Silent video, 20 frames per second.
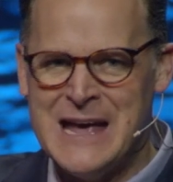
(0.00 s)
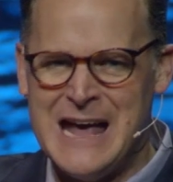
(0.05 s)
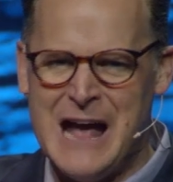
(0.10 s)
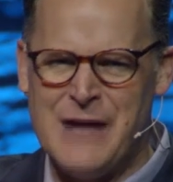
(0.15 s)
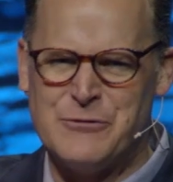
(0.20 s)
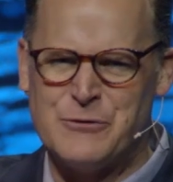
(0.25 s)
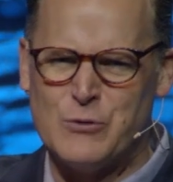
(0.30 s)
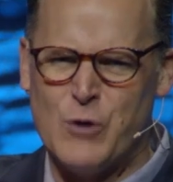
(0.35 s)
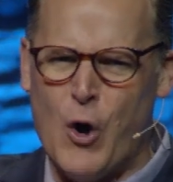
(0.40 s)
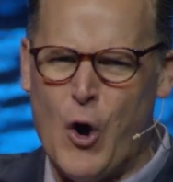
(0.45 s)

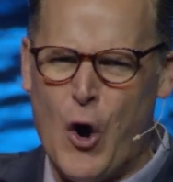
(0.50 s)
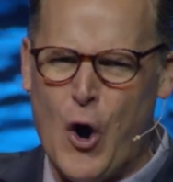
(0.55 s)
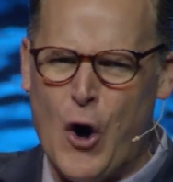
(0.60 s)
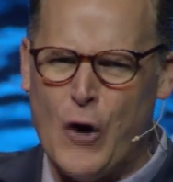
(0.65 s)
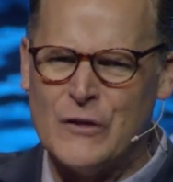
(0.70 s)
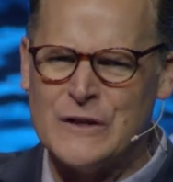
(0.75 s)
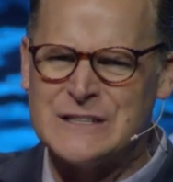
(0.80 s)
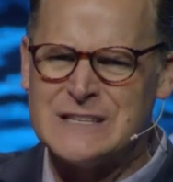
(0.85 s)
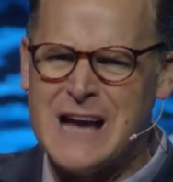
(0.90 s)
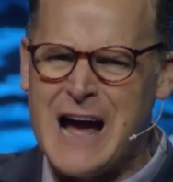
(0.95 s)
And through
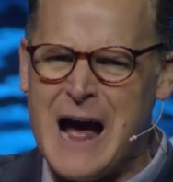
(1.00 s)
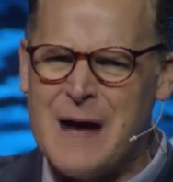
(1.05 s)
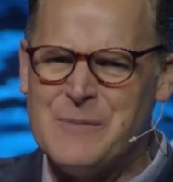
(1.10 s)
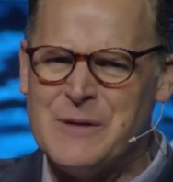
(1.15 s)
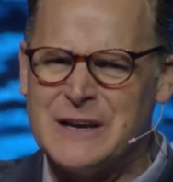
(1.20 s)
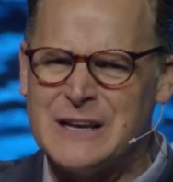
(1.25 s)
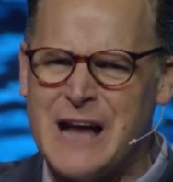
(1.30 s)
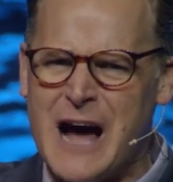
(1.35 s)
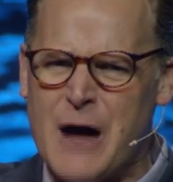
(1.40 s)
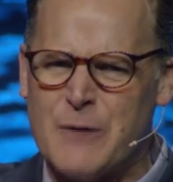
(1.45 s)
all the time
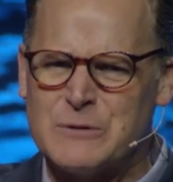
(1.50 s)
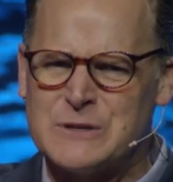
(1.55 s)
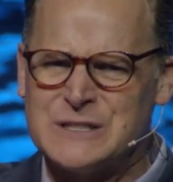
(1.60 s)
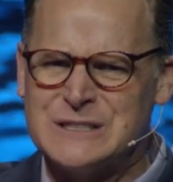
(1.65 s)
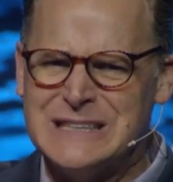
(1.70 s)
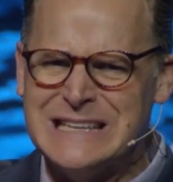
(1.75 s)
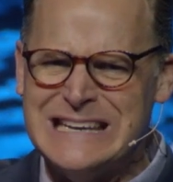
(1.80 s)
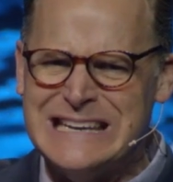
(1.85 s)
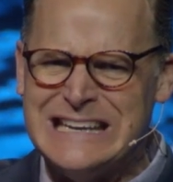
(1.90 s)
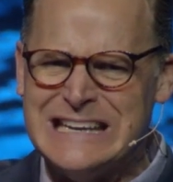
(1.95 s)
that God was
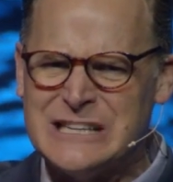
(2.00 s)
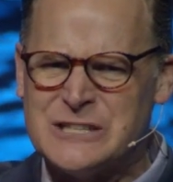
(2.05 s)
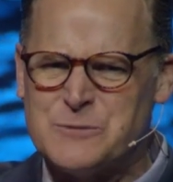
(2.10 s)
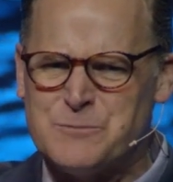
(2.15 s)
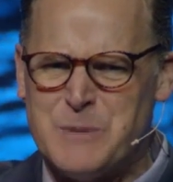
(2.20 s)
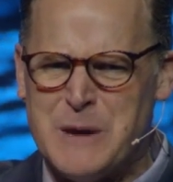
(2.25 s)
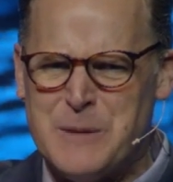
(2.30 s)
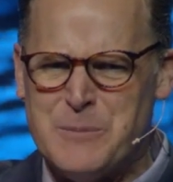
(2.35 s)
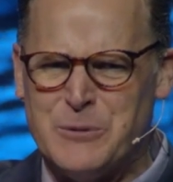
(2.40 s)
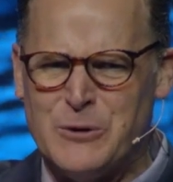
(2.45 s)
leading his
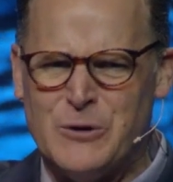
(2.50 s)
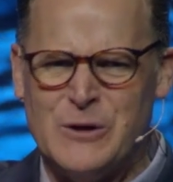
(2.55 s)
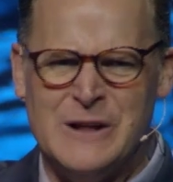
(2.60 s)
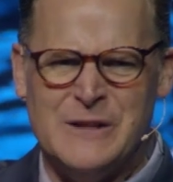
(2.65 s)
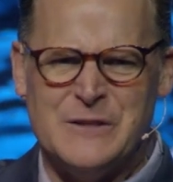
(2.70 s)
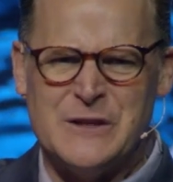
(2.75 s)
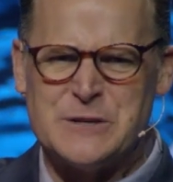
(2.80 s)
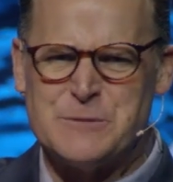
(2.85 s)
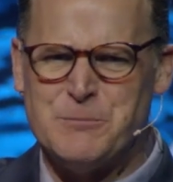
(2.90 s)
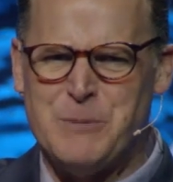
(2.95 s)
people,
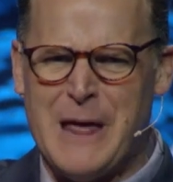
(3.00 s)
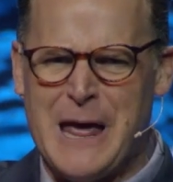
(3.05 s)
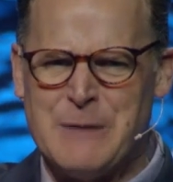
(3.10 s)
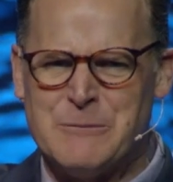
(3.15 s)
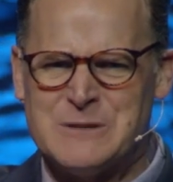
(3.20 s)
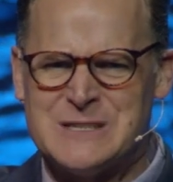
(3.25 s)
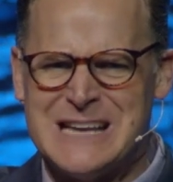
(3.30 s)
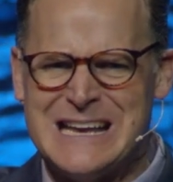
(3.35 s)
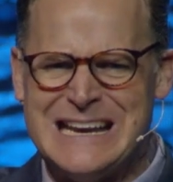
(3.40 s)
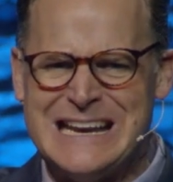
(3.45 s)
this plan
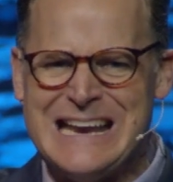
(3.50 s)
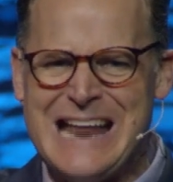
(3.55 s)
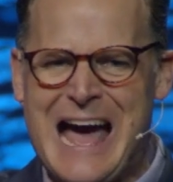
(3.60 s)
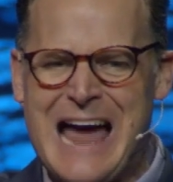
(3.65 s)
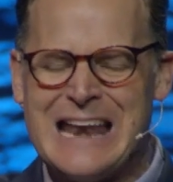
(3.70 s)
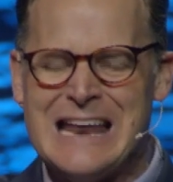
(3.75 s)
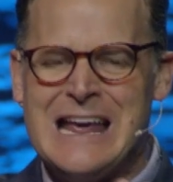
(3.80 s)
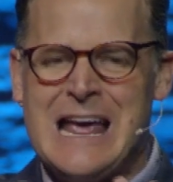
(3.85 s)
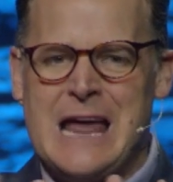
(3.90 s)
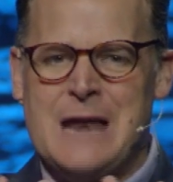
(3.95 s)
was hinted at.